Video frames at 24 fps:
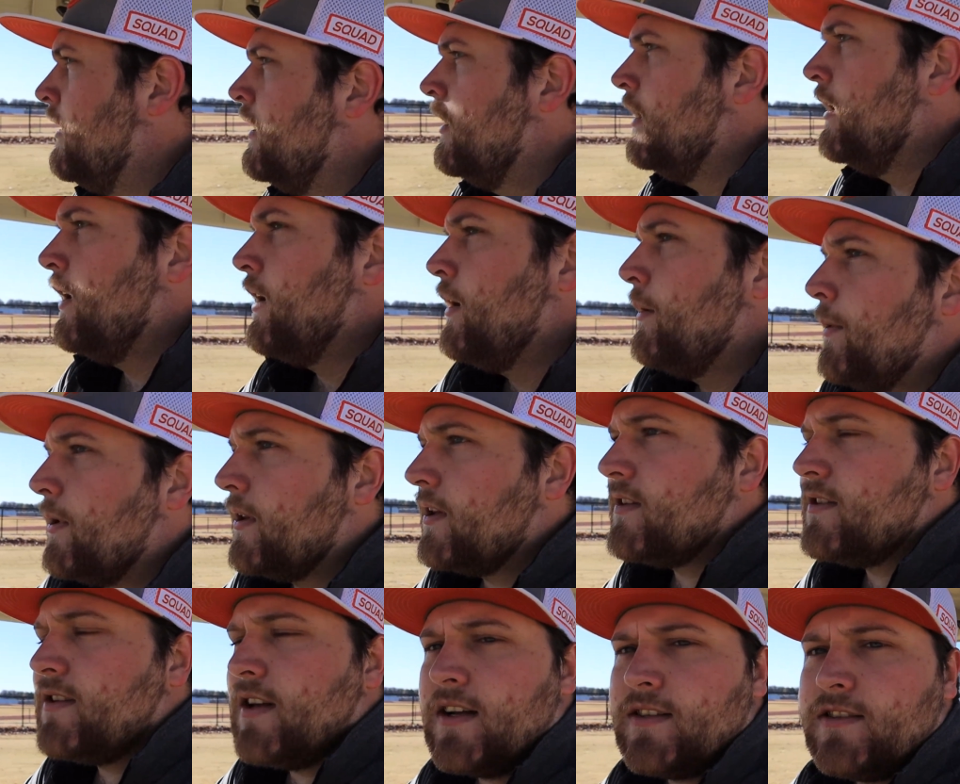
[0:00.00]
But this
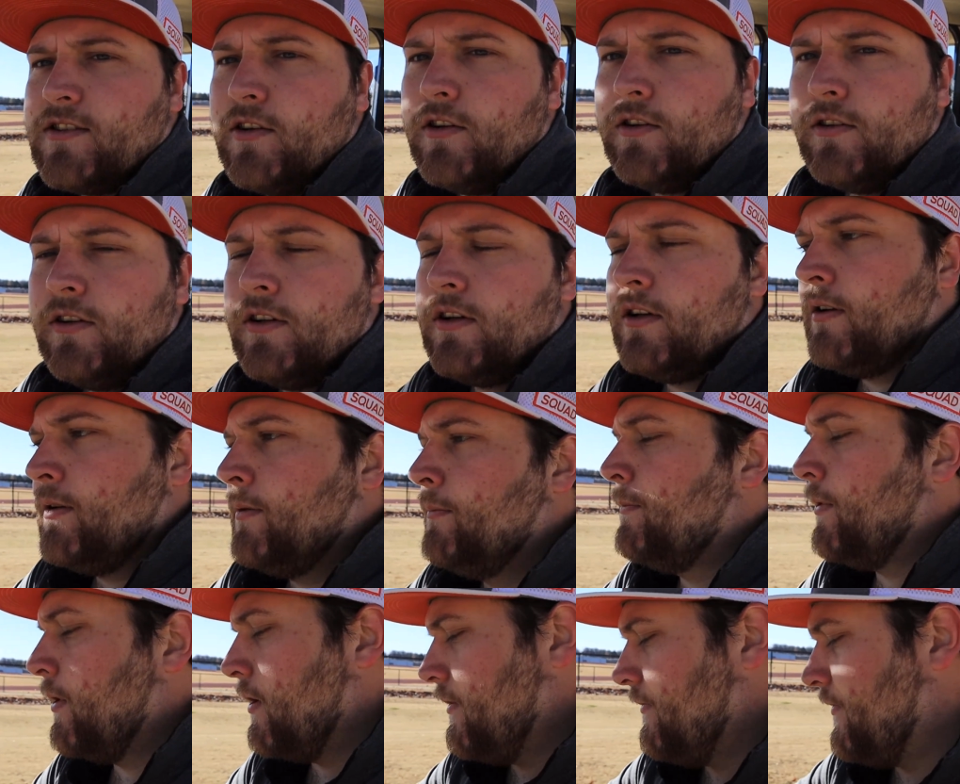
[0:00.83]
next hole, par
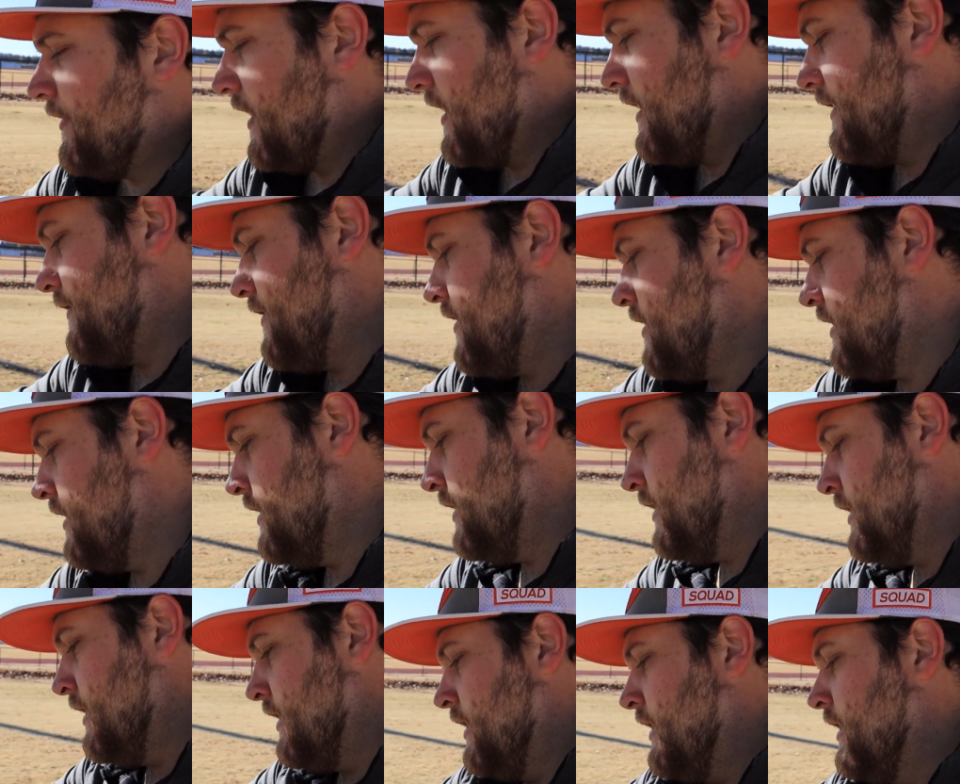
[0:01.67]

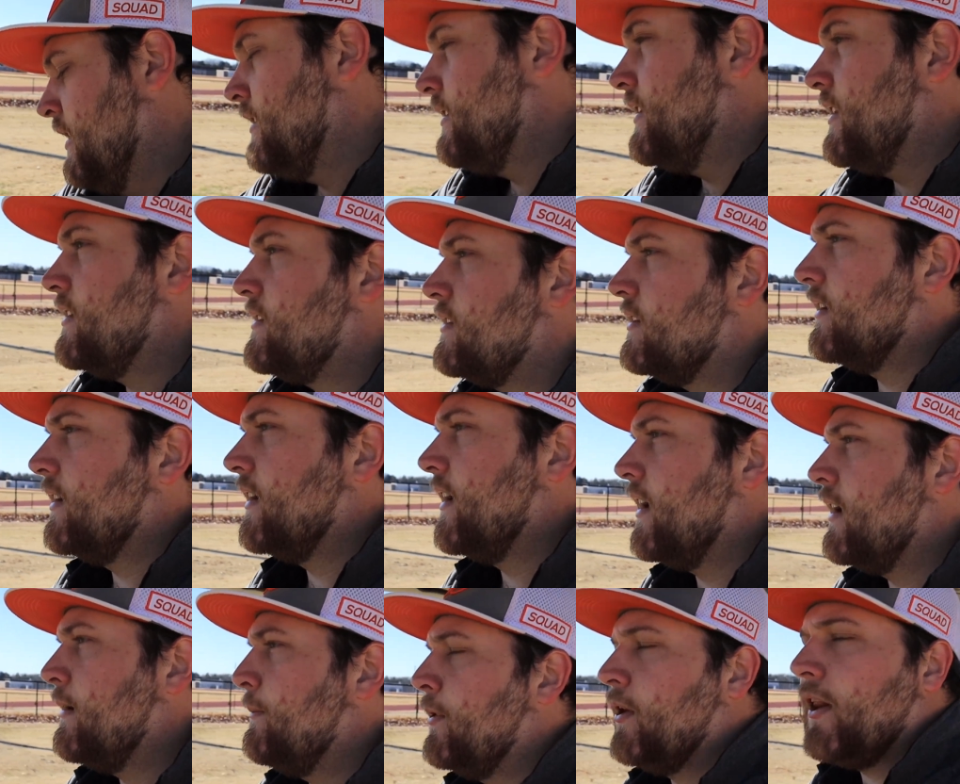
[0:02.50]
5, decently
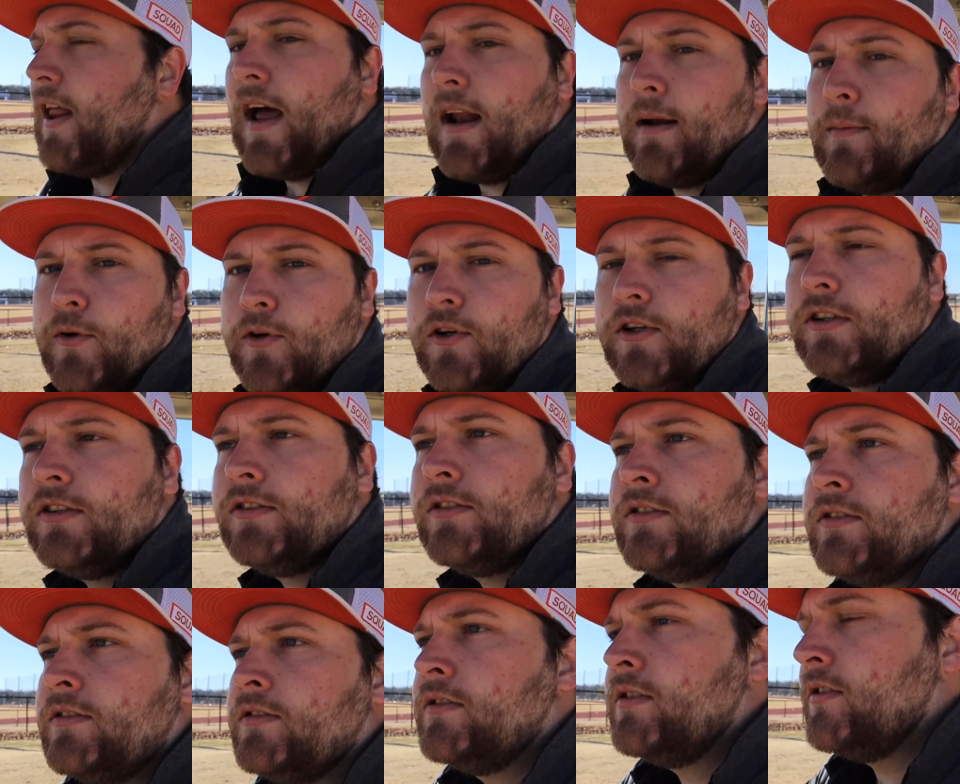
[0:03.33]
gettable, outable.
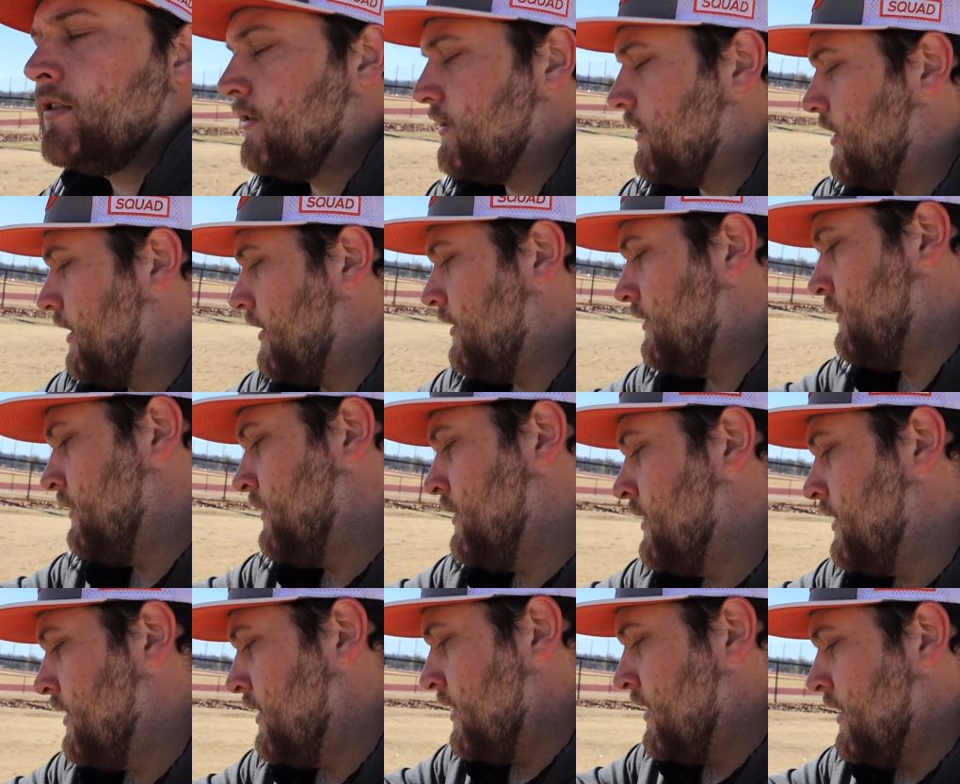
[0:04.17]
So,
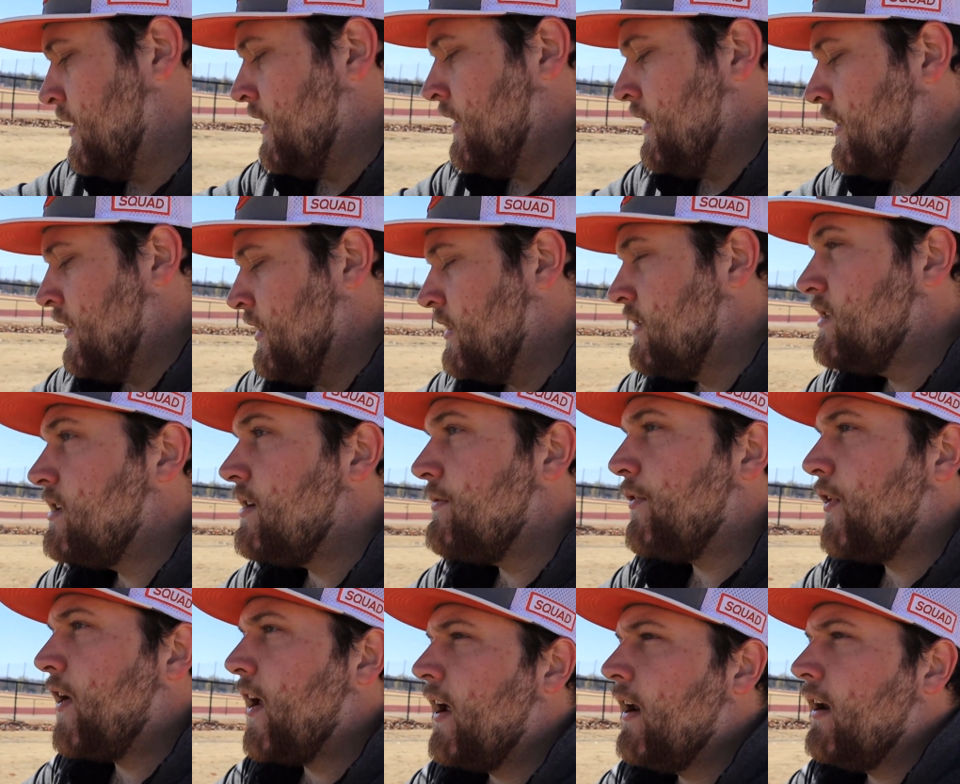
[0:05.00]
see if we
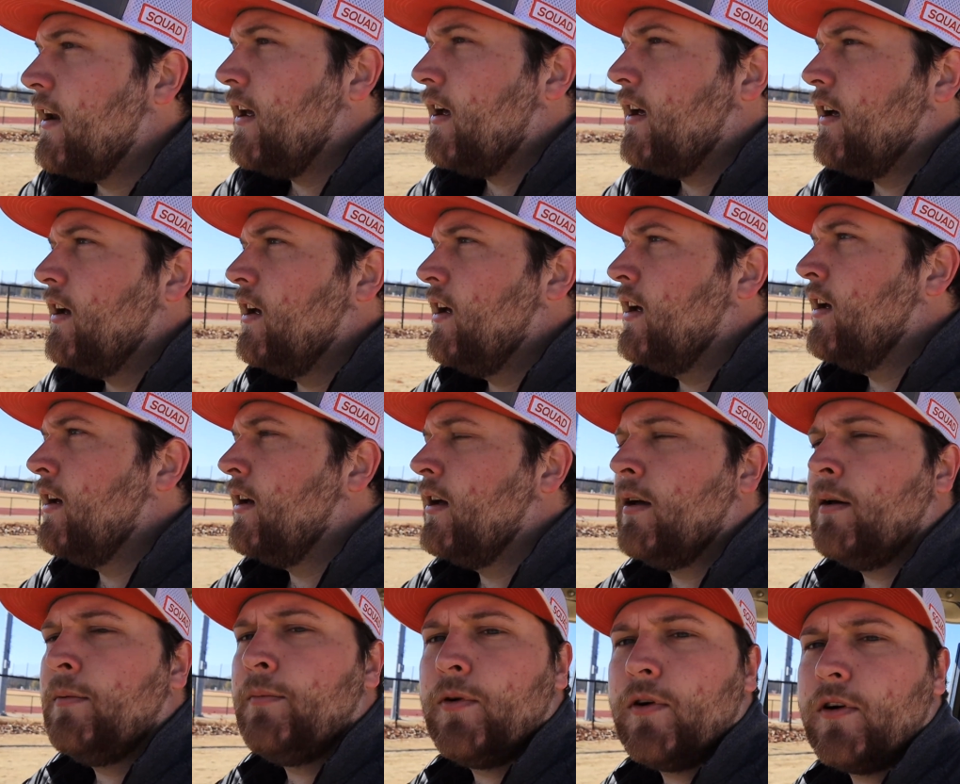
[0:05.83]
can put
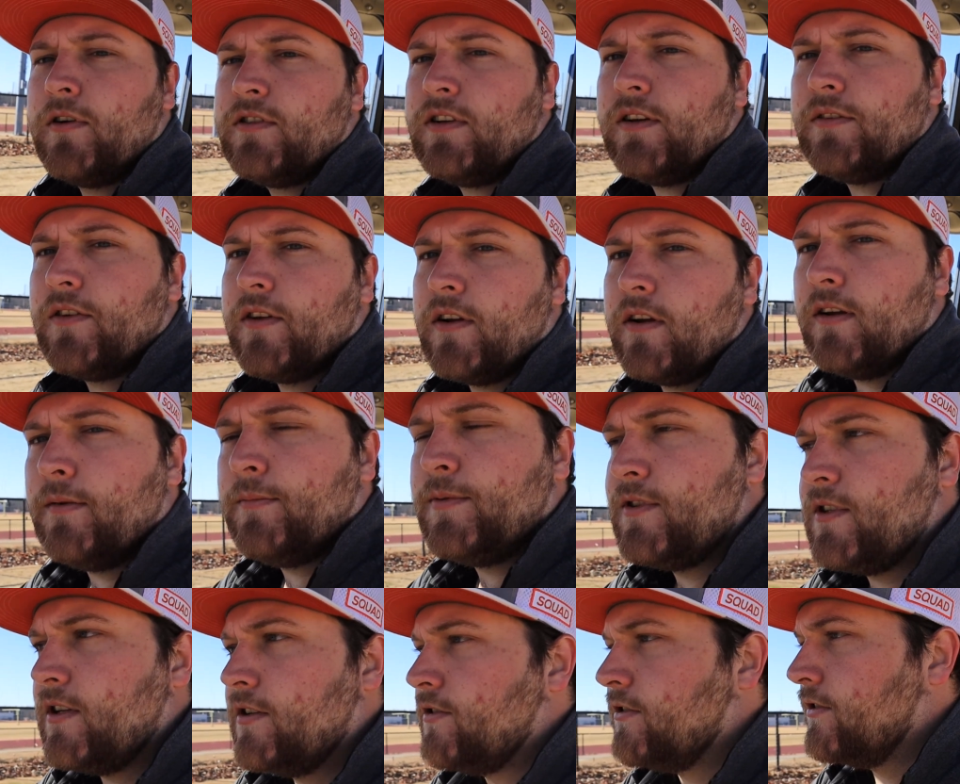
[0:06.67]
ourselves in a good
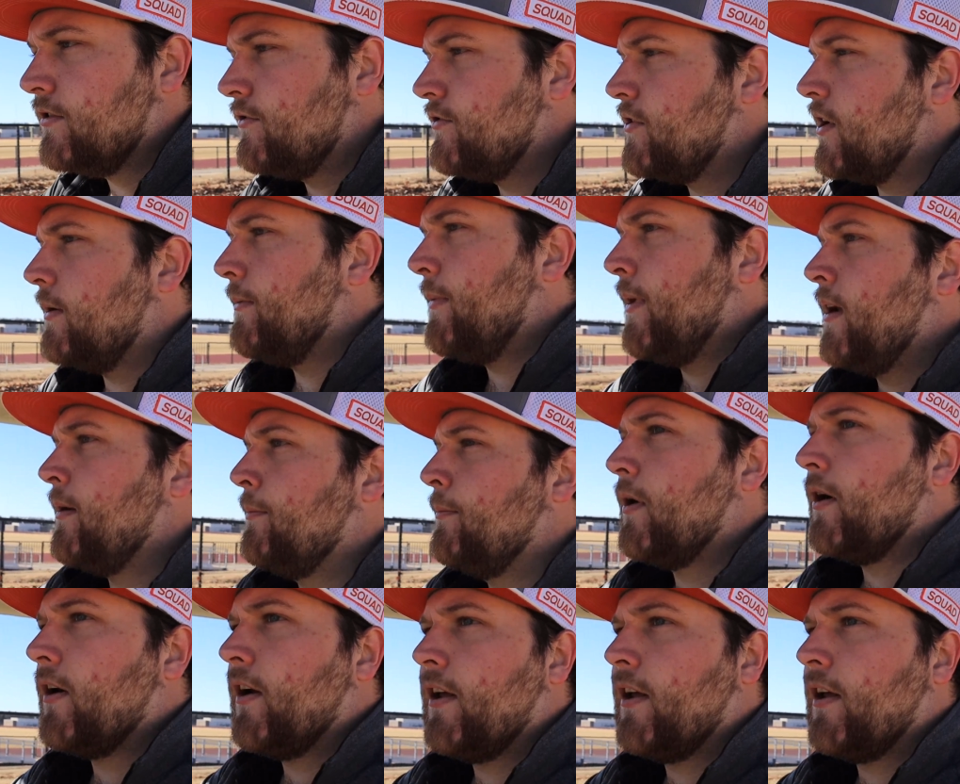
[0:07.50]
position and try to make a birdie.